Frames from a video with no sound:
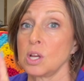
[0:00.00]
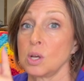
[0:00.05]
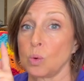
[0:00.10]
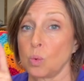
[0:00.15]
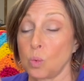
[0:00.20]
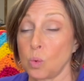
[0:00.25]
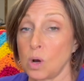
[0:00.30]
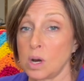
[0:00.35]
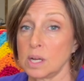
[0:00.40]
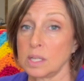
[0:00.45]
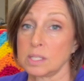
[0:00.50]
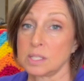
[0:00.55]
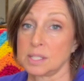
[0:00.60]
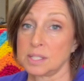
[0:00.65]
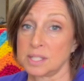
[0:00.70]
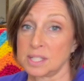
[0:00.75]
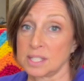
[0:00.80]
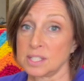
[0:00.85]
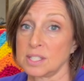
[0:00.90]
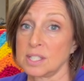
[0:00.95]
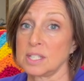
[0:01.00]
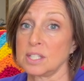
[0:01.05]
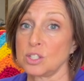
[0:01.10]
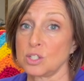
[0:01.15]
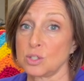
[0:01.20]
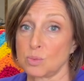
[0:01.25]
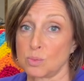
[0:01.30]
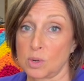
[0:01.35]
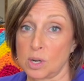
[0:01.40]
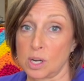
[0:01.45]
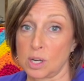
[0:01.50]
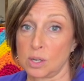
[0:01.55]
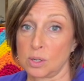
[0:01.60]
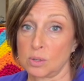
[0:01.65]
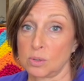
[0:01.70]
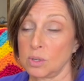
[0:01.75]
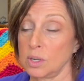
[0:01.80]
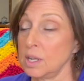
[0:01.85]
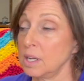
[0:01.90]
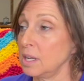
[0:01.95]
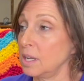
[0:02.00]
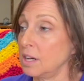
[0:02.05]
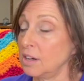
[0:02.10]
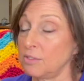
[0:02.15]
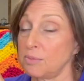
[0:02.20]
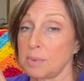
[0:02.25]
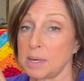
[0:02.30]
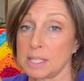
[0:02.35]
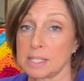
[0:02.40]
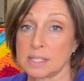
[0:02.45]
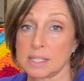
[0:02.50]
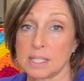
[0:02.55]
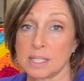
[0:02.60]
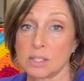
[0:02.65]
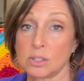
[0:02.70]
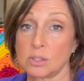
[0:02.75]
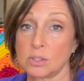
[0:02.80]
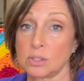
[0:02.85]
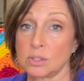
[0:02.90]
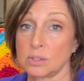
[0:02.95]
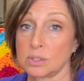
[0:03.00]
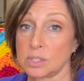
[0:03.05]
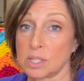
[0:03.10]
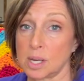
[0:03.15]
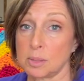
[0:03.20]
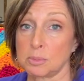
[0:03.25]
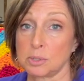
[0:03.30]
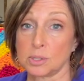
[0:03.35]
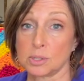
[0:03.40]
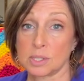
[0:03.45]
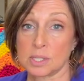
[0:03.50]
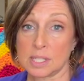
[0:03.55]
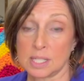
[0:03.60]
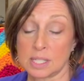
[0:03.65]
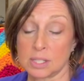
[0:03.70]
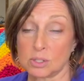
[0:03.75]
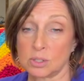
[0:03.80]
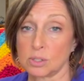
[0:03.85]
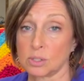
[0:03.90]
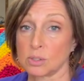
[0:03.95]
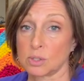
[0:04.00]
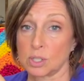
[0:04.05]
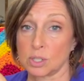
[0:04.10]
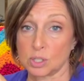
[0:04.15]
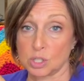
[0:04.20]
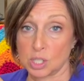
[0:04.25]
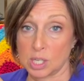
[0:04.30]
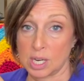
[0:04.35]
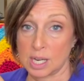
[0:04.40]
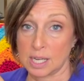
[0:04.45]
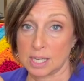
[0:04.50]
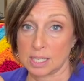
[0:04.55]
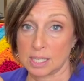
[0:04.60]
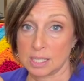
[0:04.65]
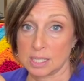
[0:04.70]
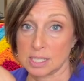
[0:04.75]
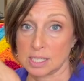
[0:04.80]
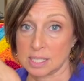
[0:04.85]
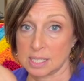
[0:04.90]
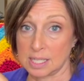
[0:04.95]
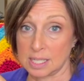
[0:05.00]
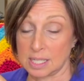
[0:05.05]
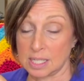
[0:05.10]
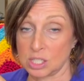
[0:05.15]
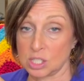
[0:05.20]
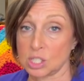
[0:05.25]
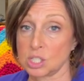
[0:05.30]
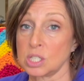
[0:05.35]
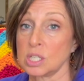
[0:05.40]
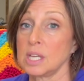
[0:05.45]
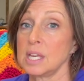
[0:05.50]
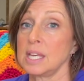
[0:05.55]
1 6-inch row of my single, double, single crochet stitch